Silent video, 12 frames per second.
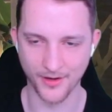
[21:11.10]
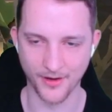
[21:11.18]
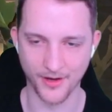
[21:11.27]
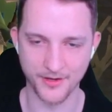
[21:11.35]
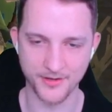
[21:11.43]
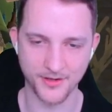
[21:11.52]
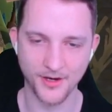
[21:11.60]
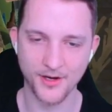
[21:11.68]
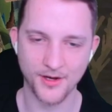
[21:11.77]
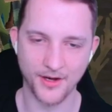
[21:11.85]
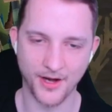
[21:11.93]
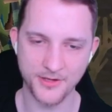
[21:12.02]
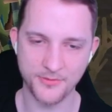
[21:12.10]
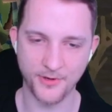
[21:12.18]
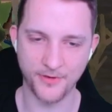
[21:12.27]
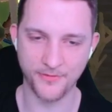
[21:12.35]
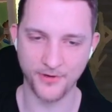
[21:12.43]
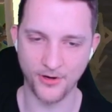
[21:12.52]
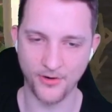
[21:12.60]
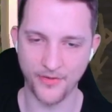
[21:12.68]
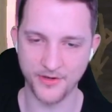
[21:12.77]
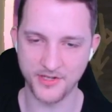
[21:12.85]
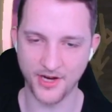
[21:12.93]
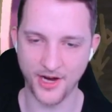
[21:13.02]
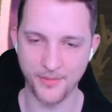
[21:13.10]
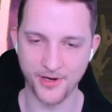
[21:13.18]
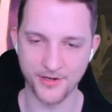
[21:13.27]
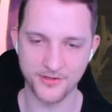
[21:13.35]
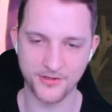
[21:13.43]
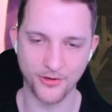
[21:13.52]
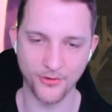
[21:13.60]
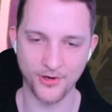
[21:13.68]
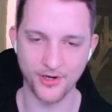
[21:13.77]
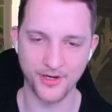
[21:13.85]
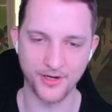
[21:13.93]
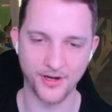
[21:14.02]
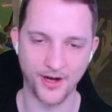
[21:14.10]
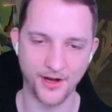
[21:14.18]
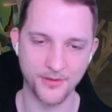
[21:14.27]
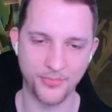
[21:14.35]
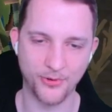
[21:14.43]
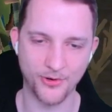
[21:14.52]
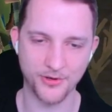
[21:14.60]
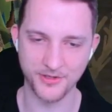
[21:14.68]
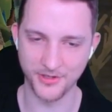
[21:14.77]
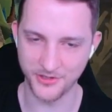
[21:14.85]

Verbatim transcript: as, as we've known, the timing is totally unimportant.